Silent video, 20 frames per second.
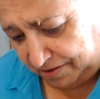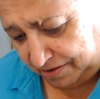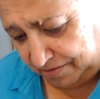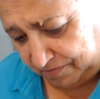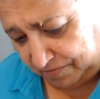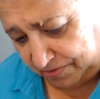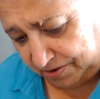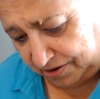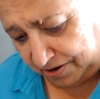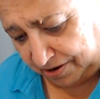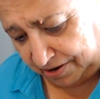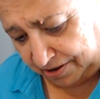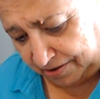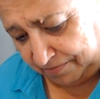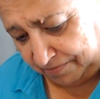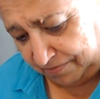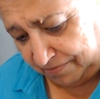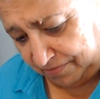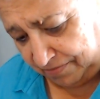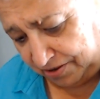but
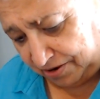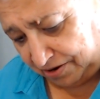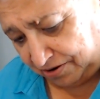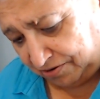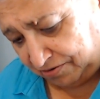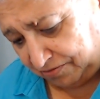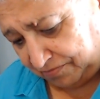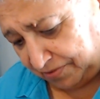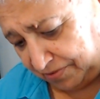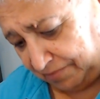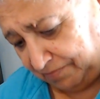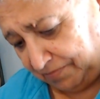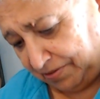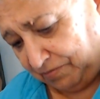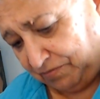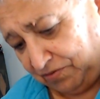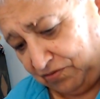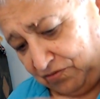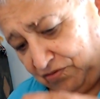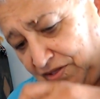I'm
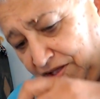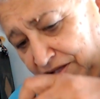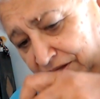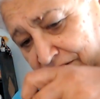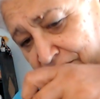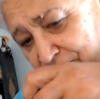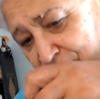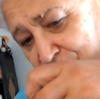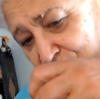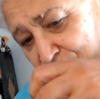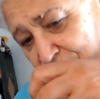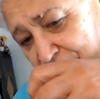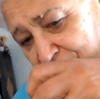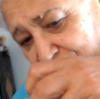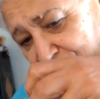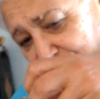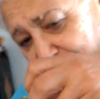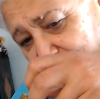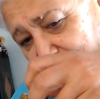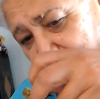just not going to
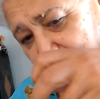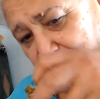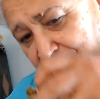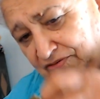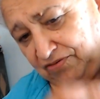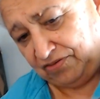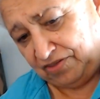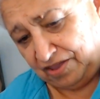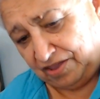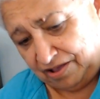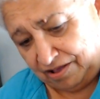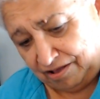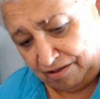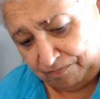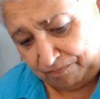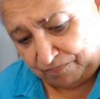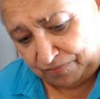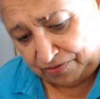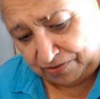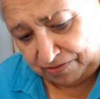risk messing
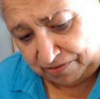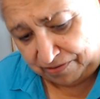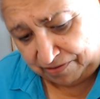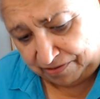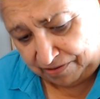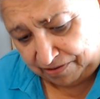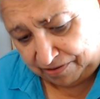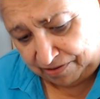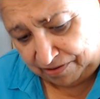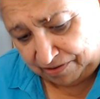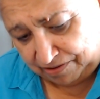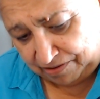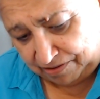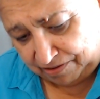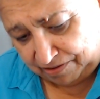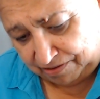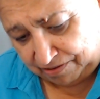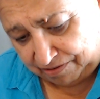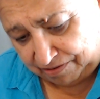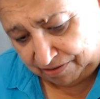up
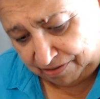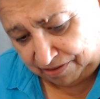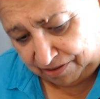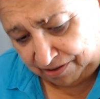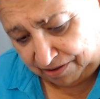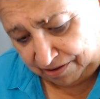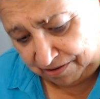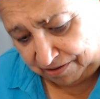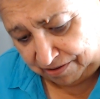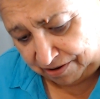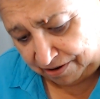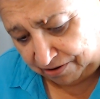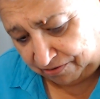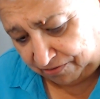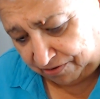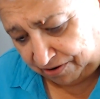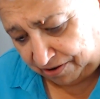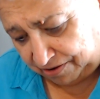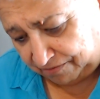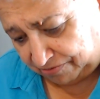the
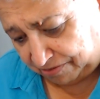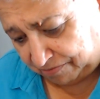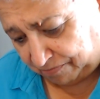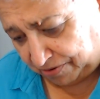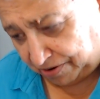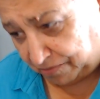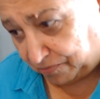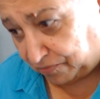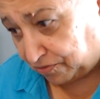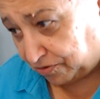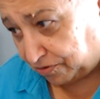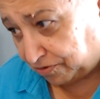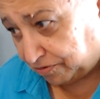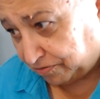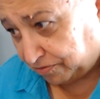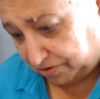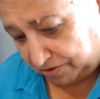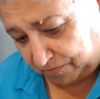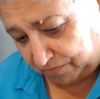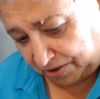integrity of the pepper
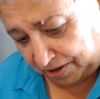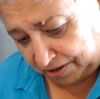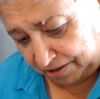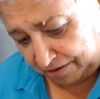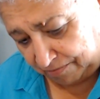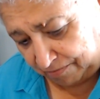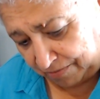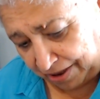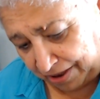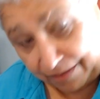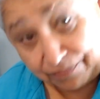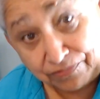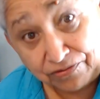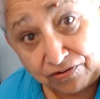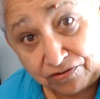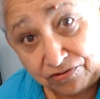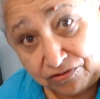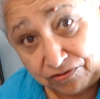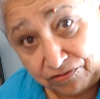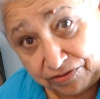to make them
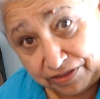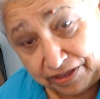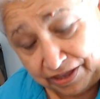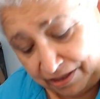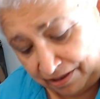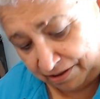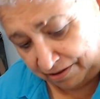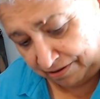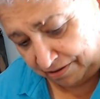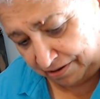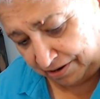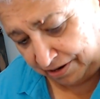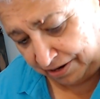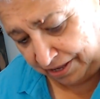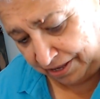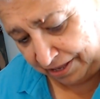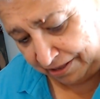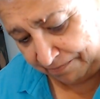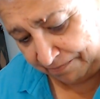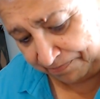absolutely
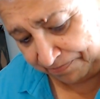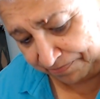clean.